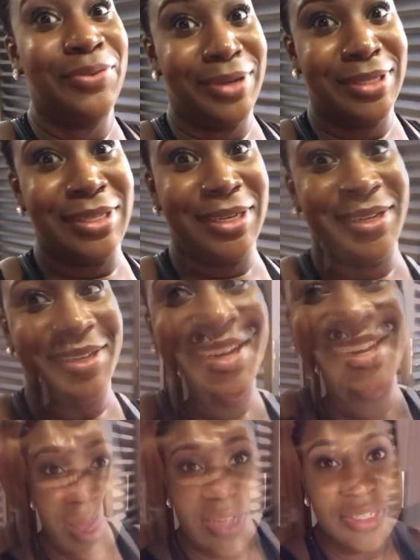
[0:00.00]
We'll see.
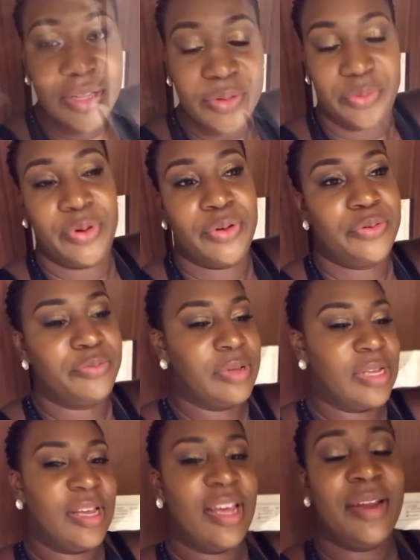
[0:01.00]
And back to the
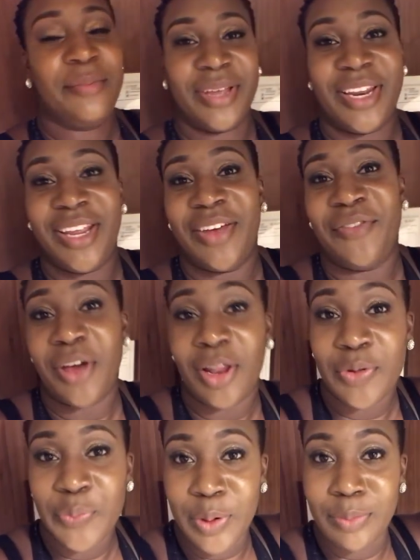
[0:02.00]
room. I'm gonna give
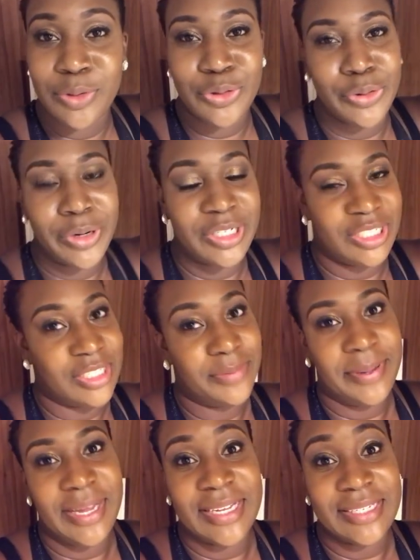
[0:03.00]
y'all a room tour
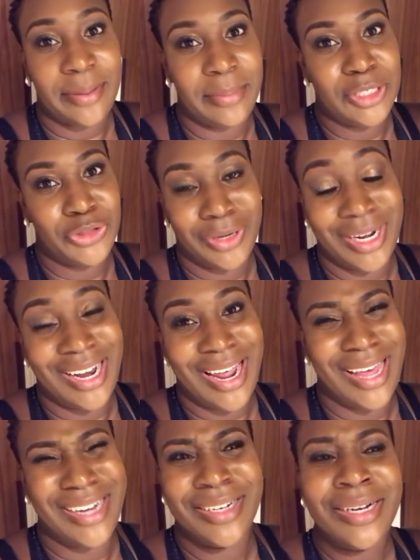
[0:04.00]
just because I'm in
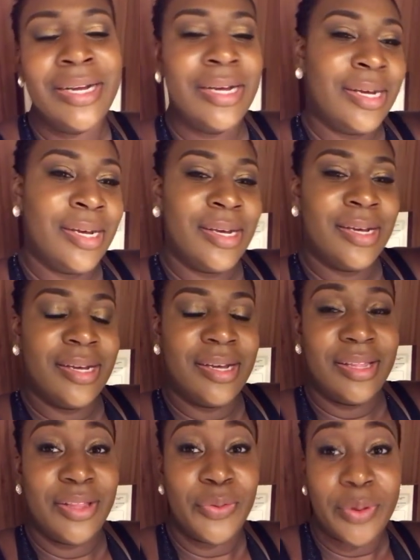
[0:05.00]
Trinidad.
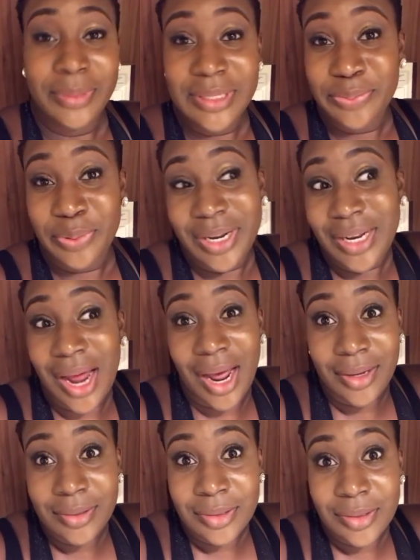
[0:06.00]
The room is pretty
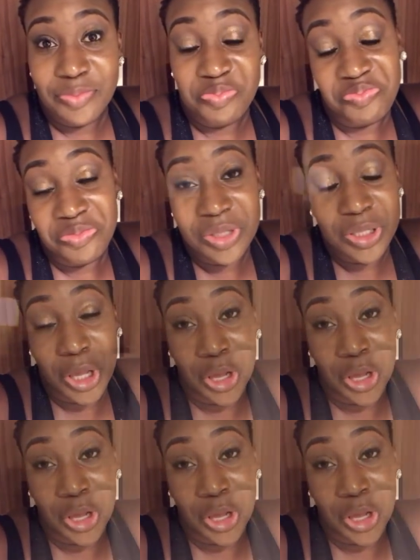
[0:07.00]
nice. It's